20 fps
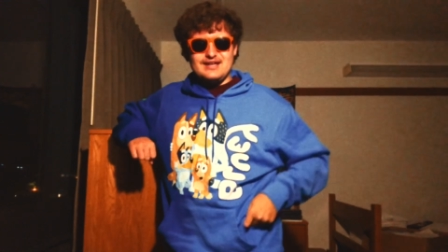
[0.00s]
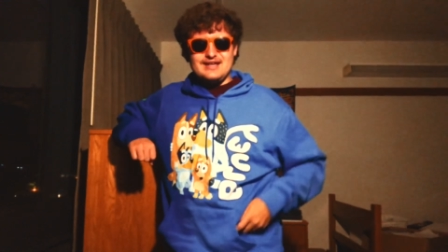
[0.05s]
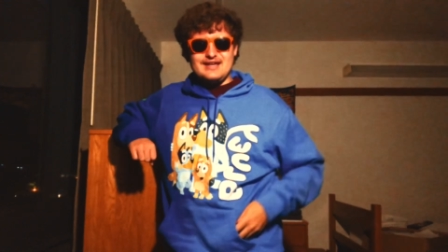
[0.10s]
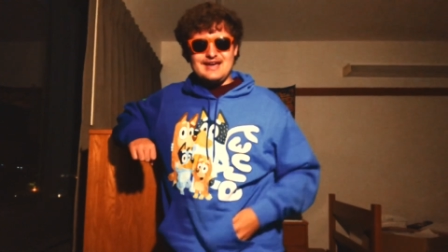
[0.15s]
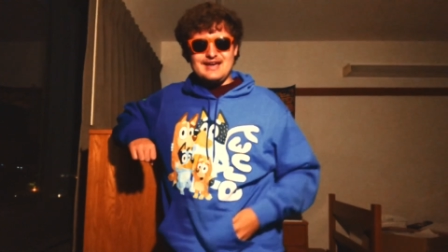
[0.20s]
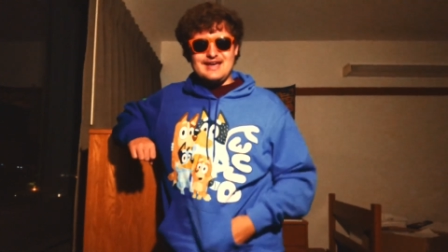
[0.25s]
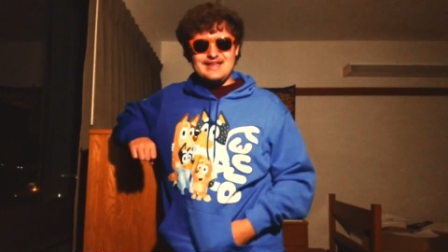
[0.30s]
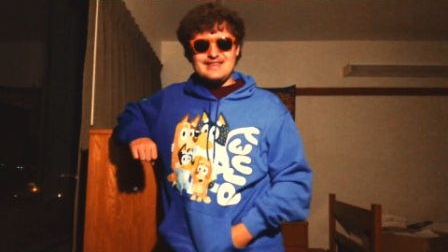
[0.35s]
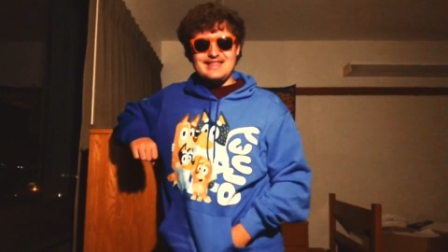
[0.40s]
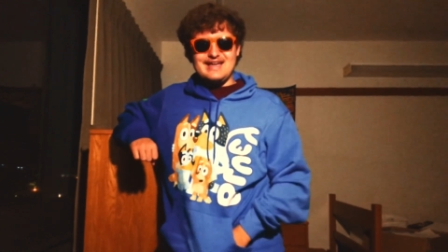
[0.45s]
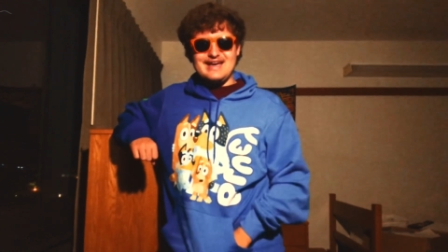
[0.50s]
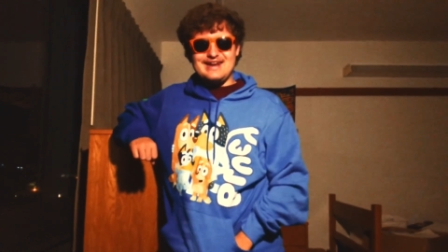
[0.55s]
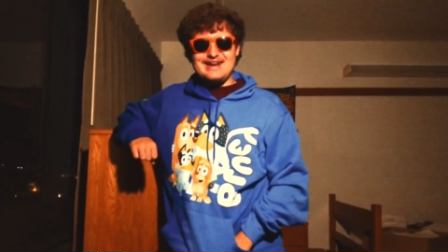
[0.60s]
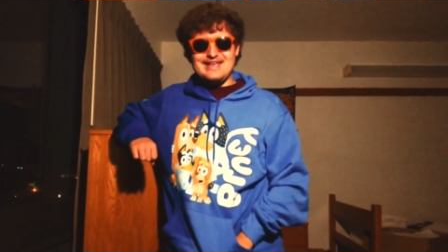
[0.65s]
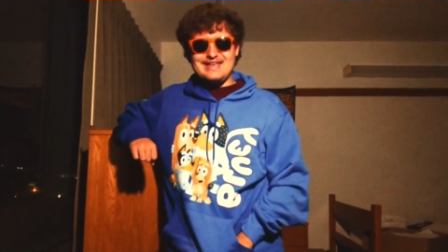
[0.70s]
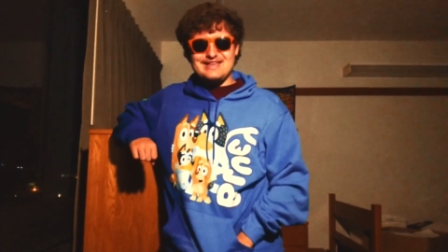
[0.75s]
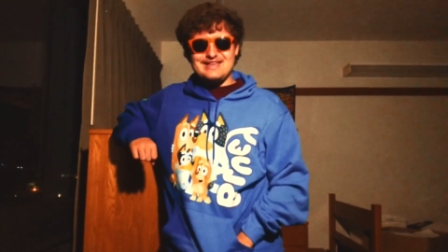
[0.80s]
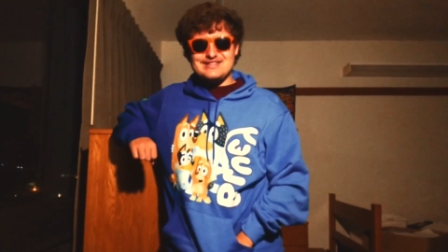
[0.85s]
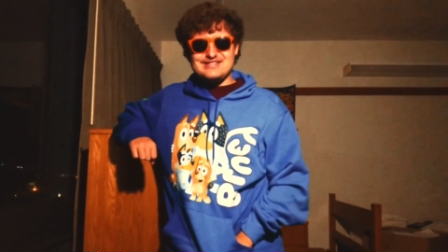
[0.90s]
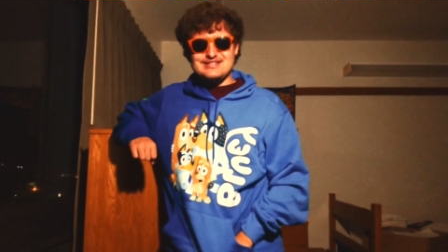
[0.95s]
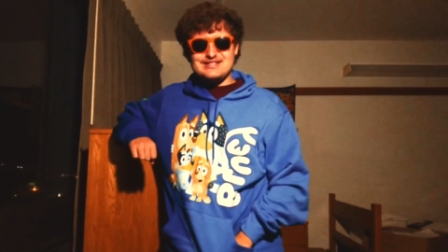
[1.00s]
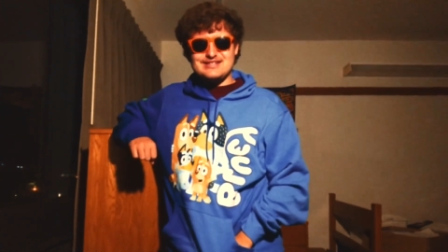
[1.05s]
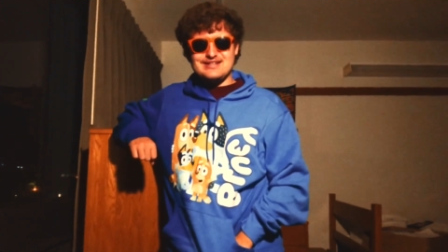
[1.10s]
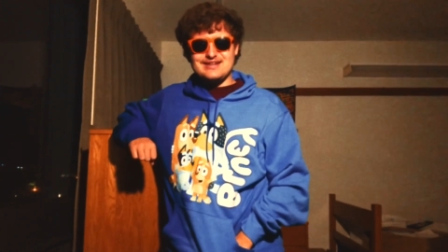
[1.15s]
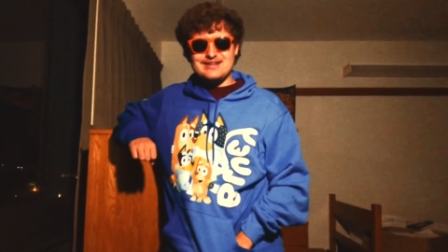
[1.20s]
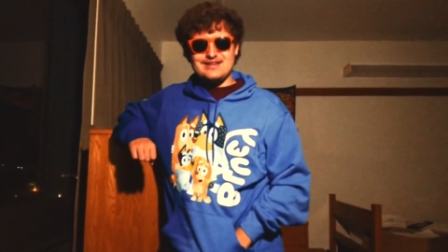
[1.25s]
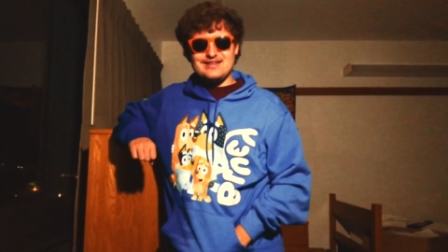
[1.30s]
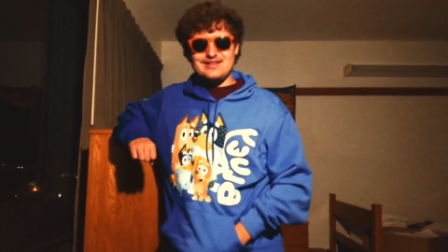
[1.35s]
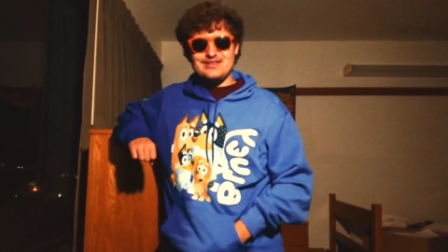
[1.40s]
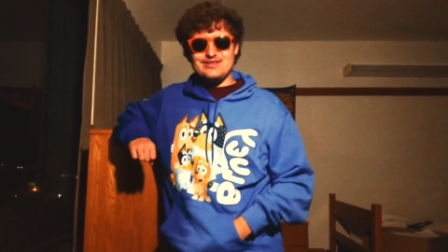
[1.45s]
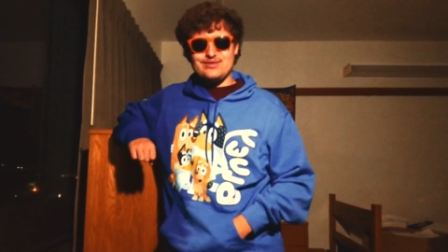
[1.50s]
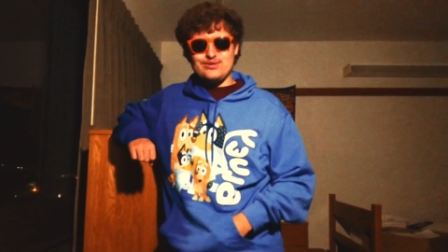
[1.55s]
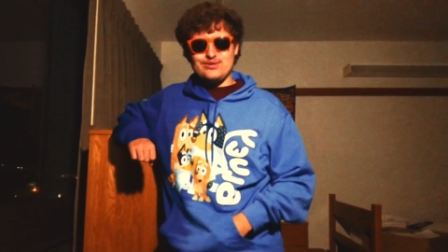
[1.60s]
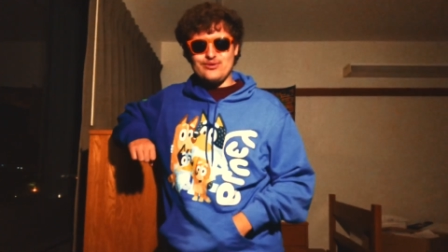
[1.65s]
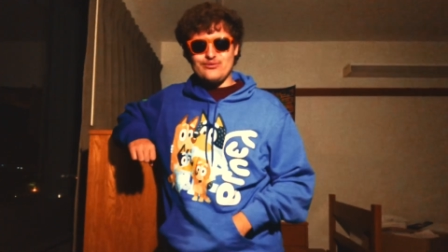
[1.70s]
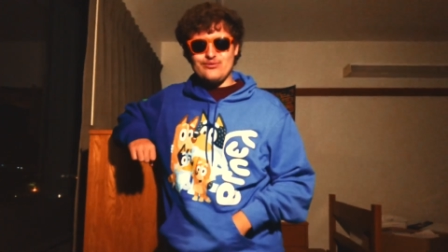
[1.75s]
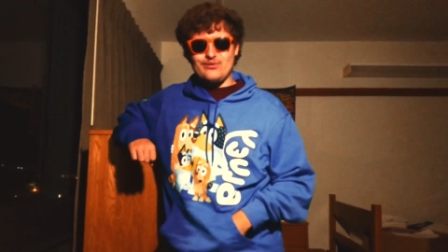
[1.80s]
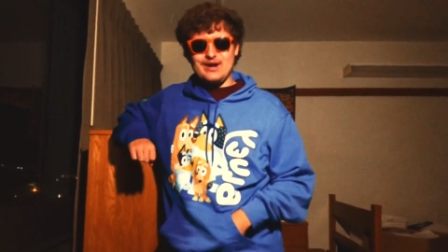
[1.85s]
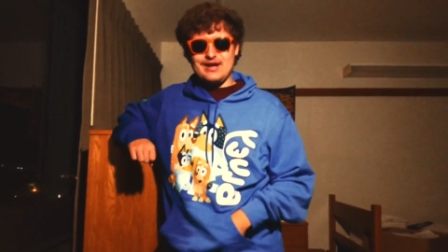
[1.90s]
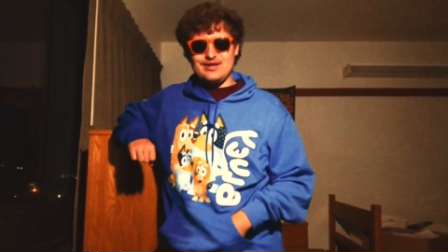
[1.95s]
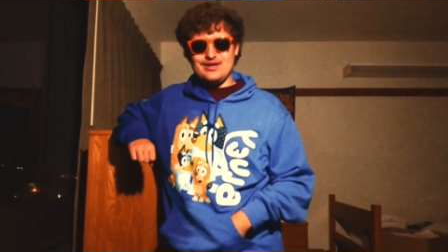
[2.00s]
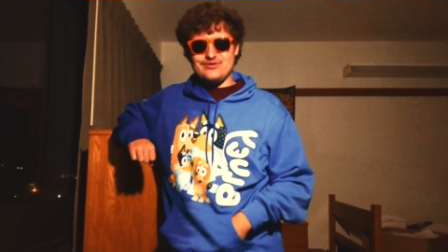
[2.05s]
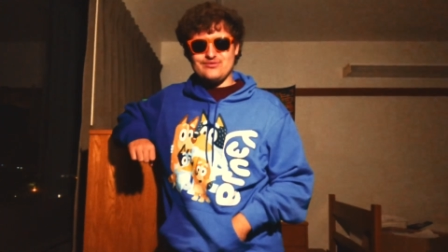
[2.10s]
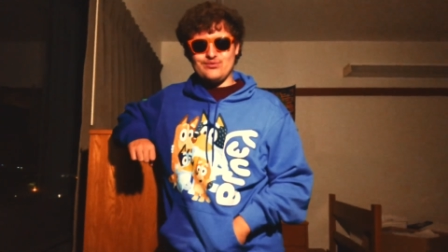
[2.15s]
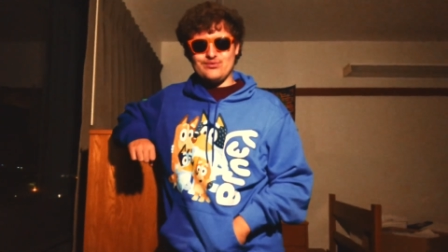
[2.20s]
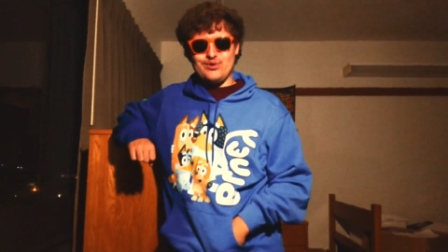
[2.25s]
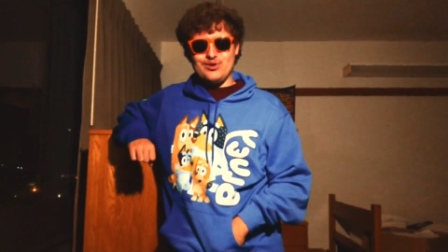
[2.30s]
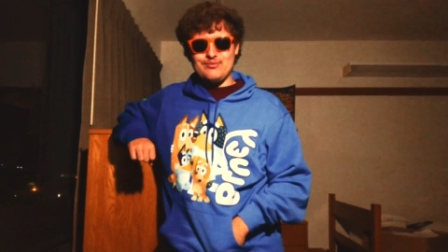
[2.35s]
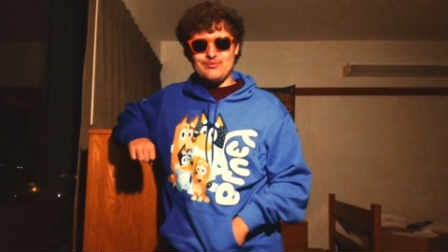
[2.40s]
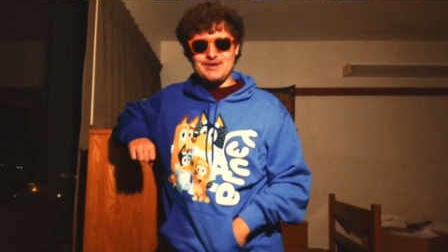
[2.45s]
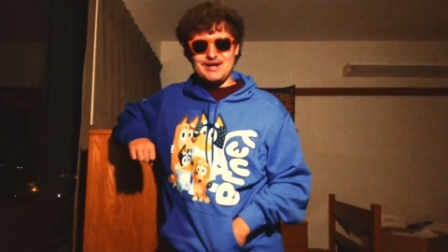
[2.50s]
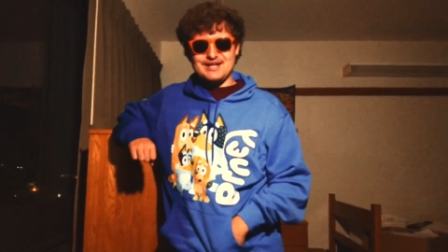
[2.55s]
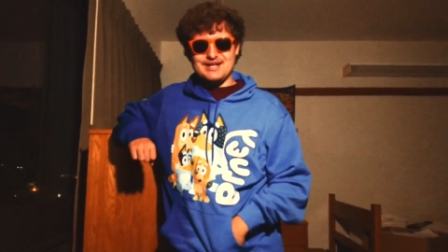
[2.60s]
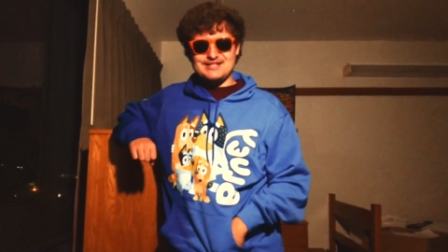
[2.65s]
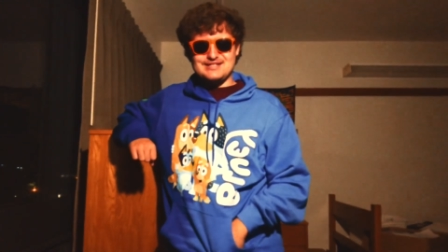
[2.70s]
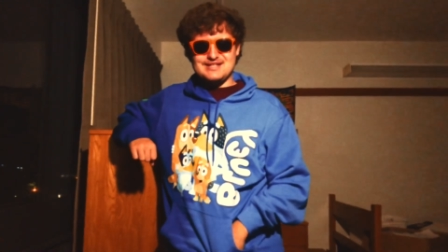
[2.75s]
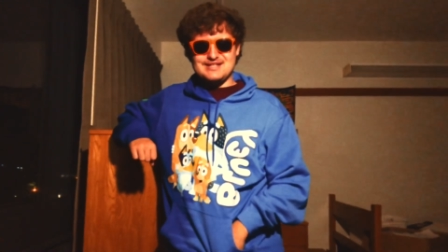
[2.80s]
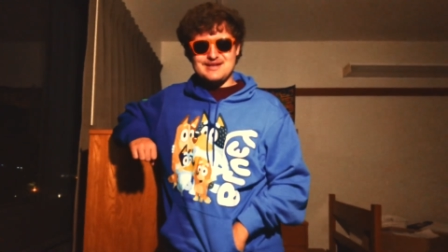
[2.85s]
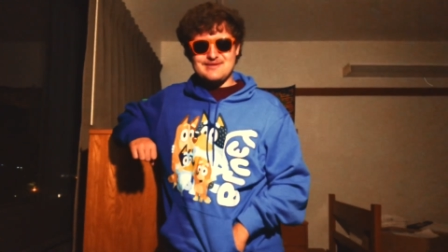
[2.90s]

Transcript: and that is the Wild Robot.